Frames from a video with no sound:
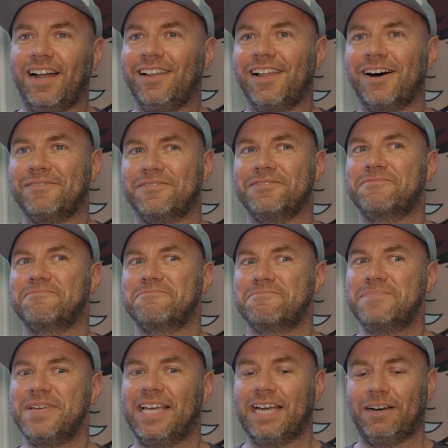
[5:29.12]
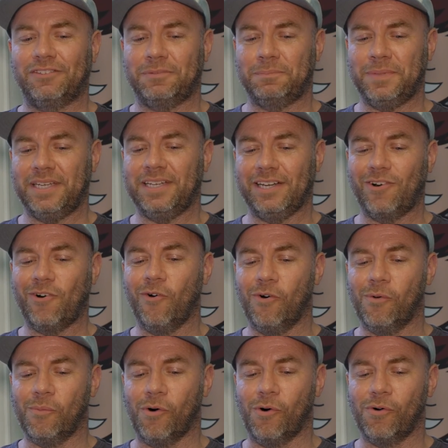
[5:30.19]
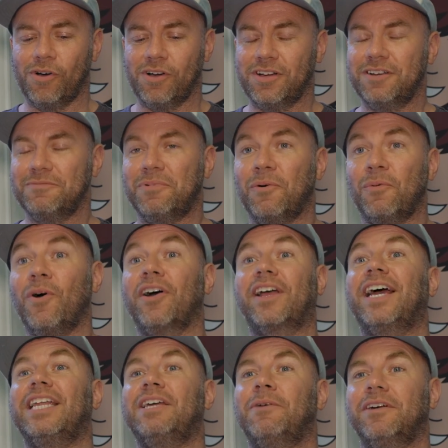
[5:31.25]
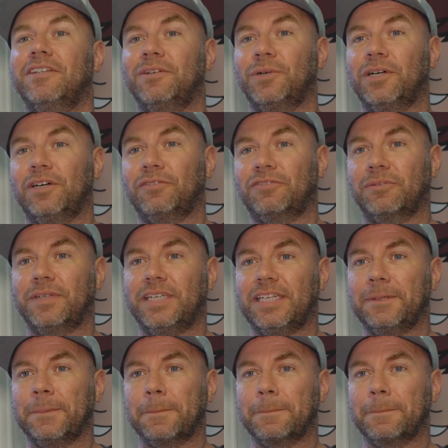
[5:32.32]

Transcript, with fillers: I love of being able to be in Cornwall but work anywhere in the world from here.